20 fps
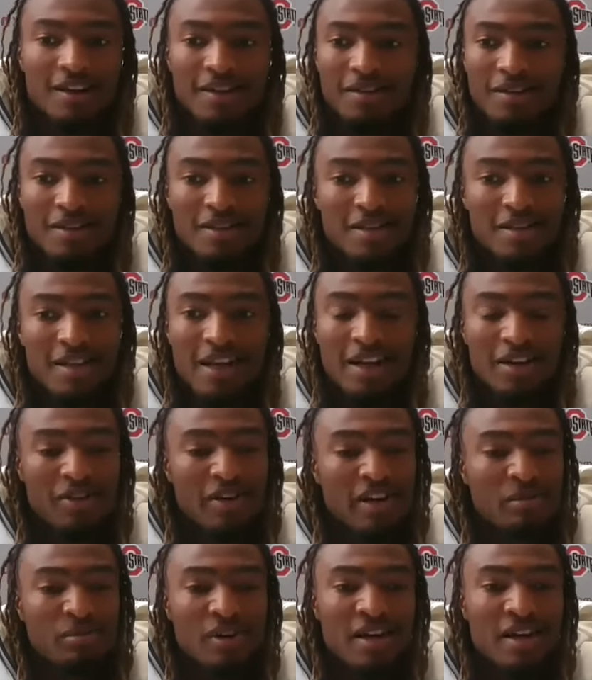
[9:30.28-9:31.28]
There's a lot of
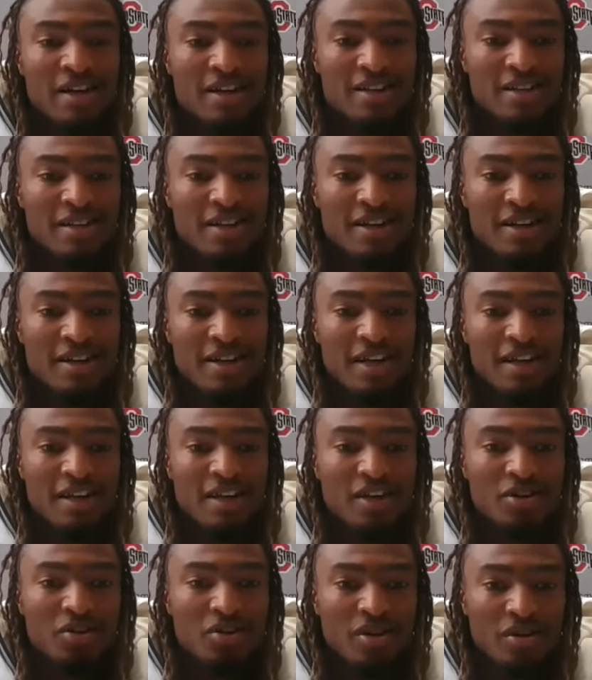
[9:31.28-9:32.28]
great players here, and
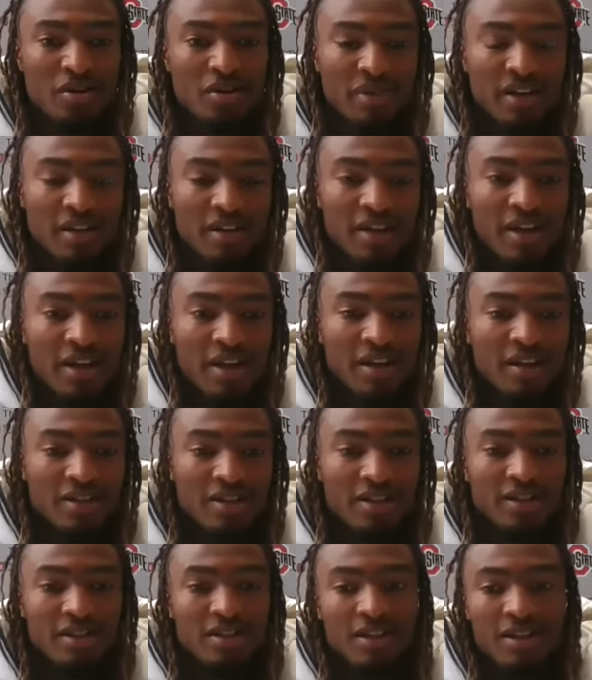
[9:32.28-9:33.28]
they're doing big things,
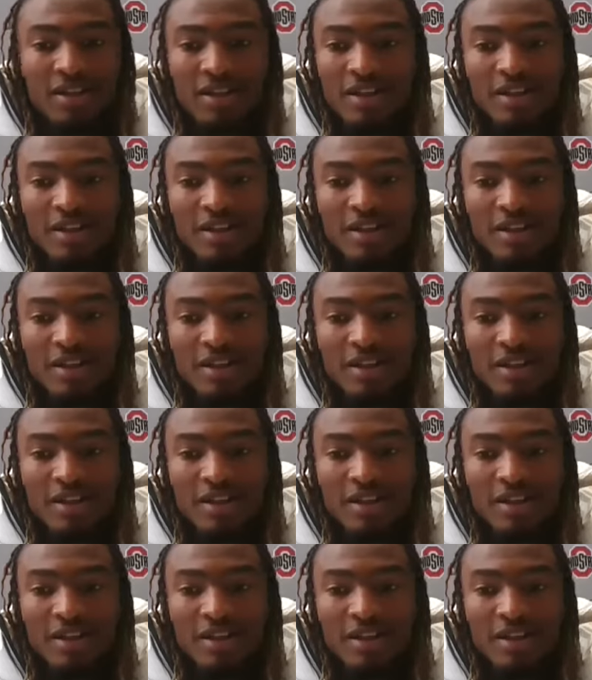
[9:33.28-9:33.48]
and